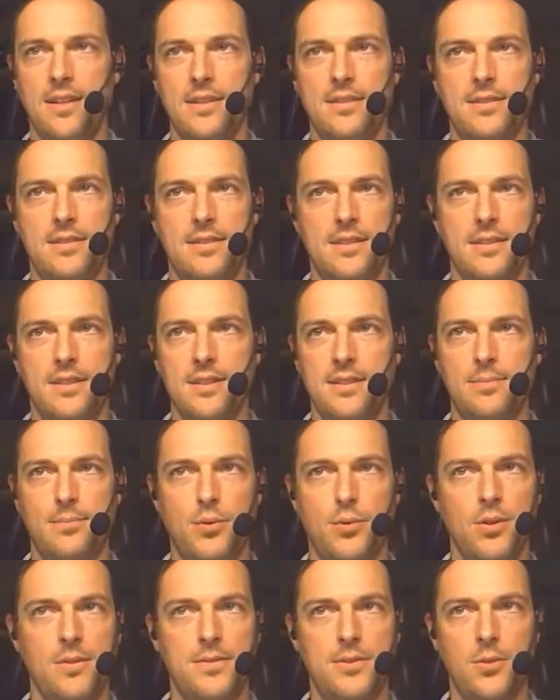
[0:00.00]
this this
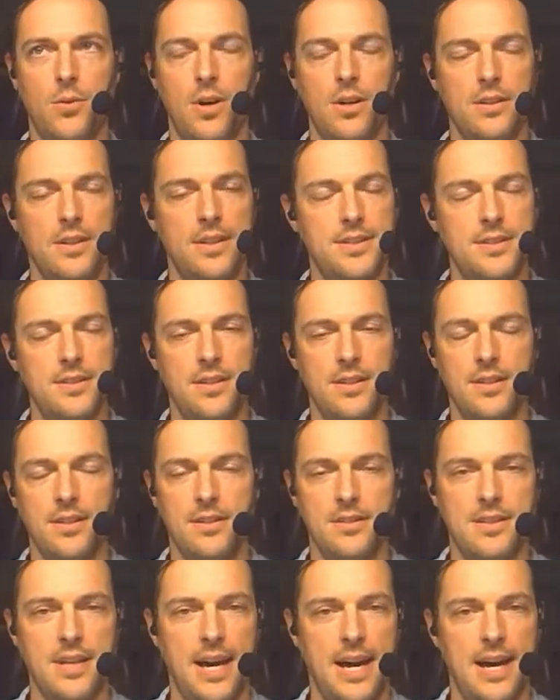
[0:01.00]
proves to our
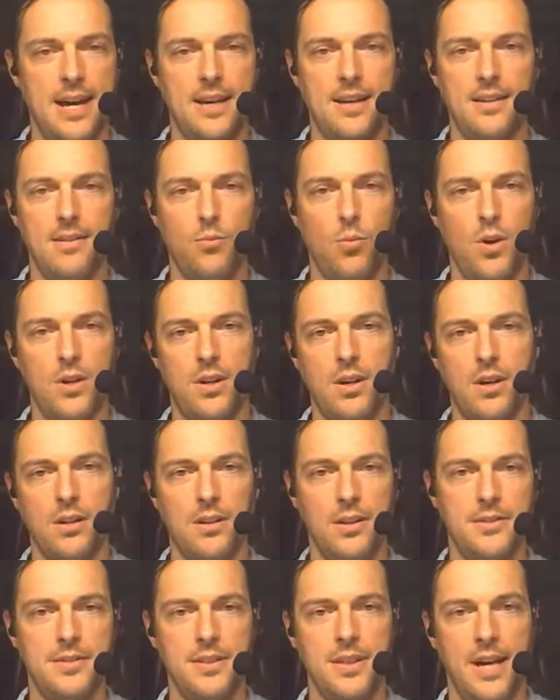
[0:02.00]
listeners that Juan
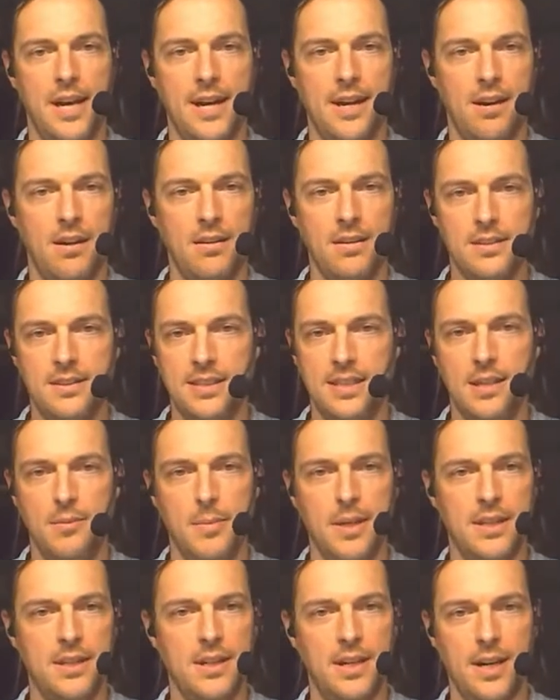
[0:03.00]
Carlos and I aren't
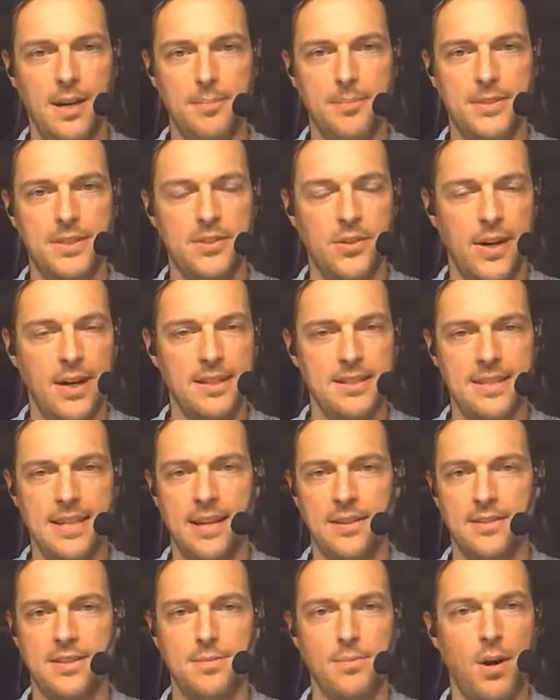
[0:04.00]
teaming up to try and
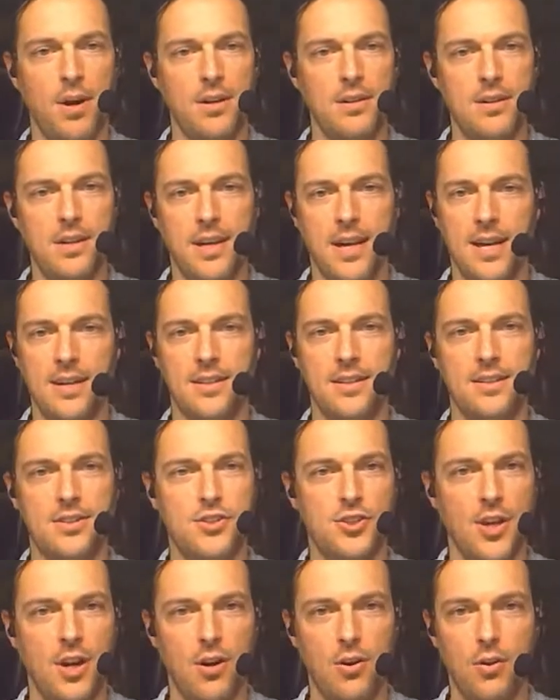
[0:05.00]
sound smart ahead of this
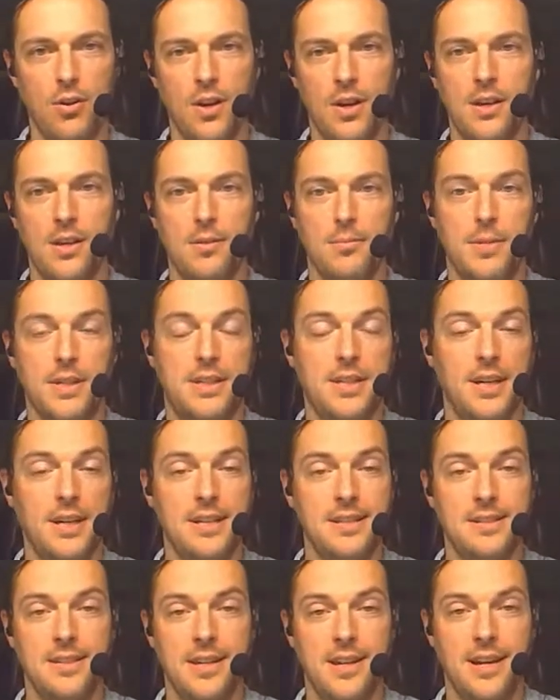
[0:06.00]
show
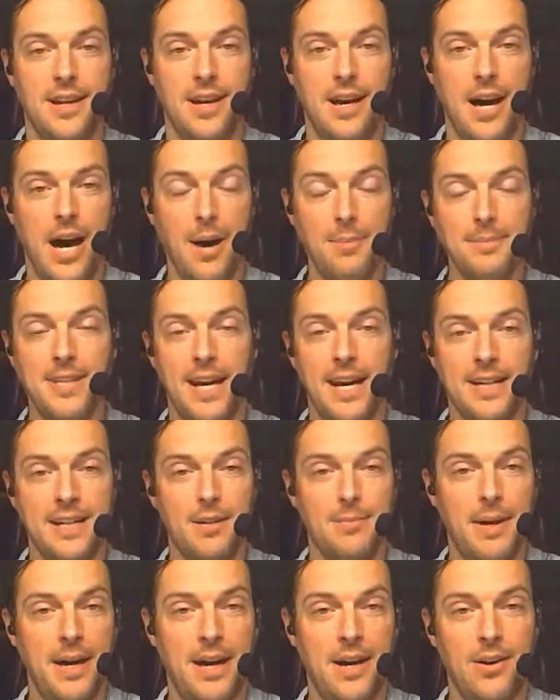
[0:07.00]
because I'm
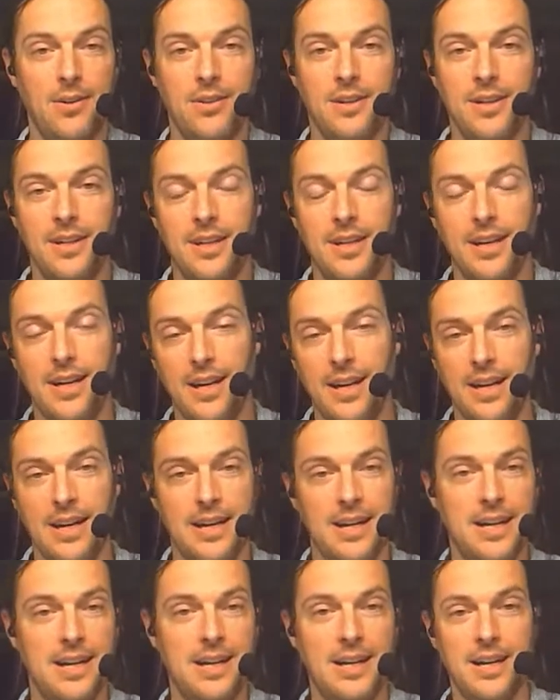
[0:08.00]
talking about
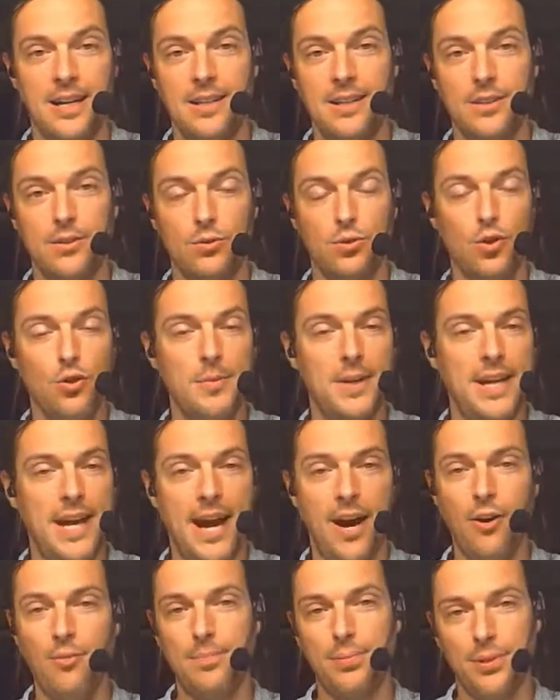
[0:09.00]
uh lumen
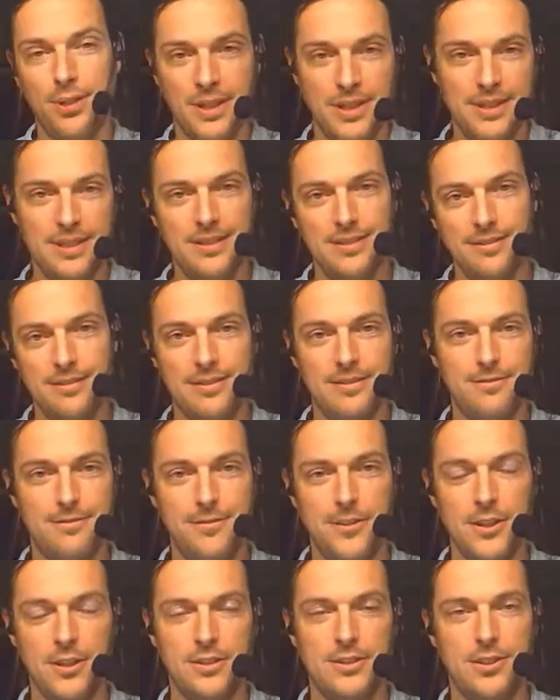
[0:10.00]
output
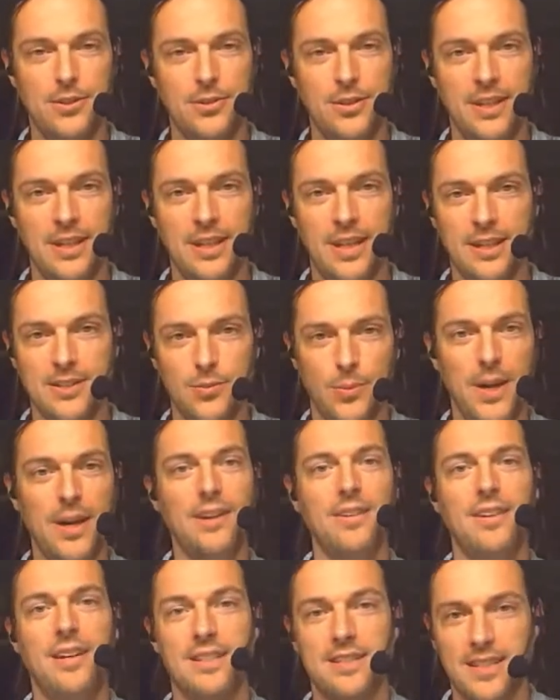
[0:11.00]
field tuning as
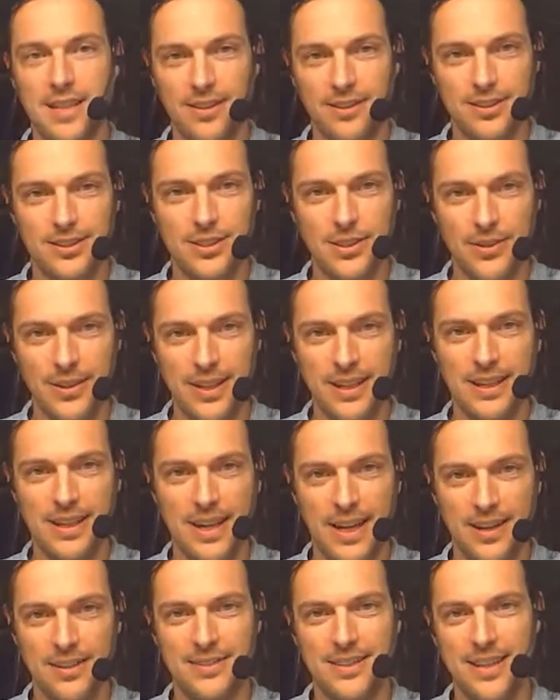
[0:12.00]
well as color tuning
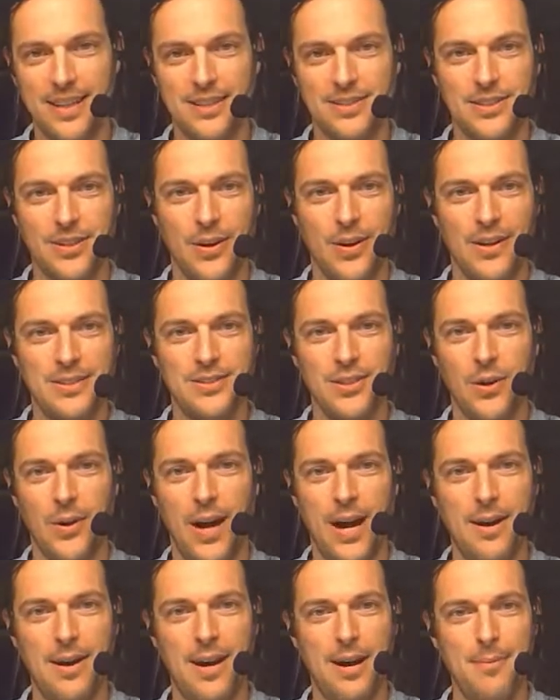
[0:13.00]
out there. So so
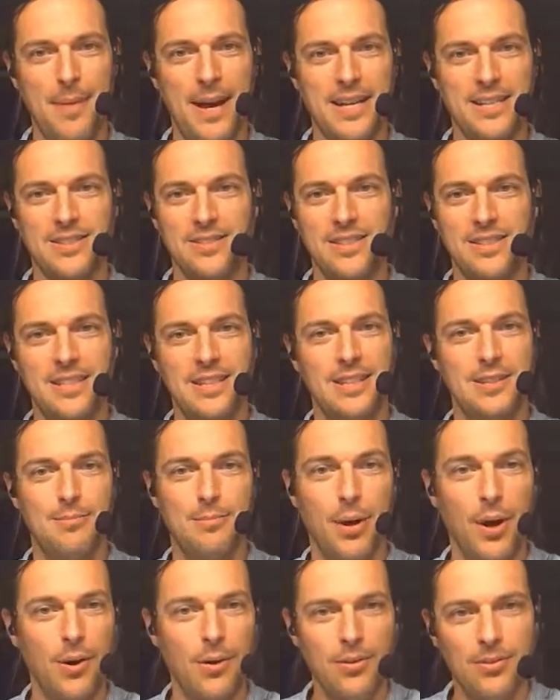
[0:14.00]
I, am actually oh. seeing
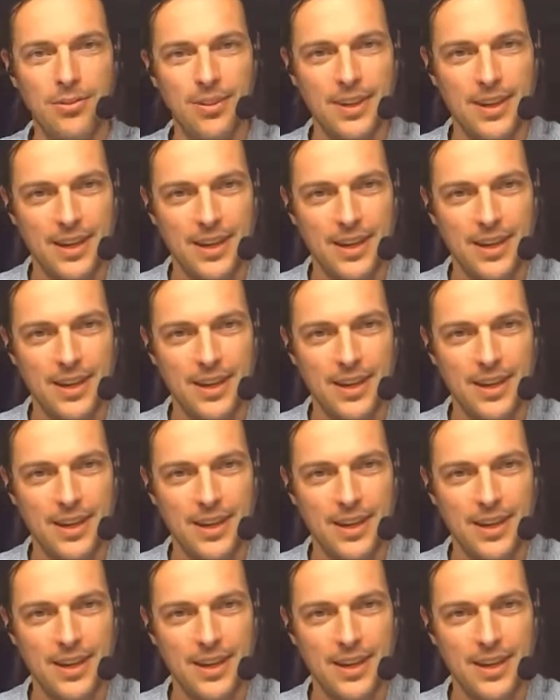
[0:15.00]
both.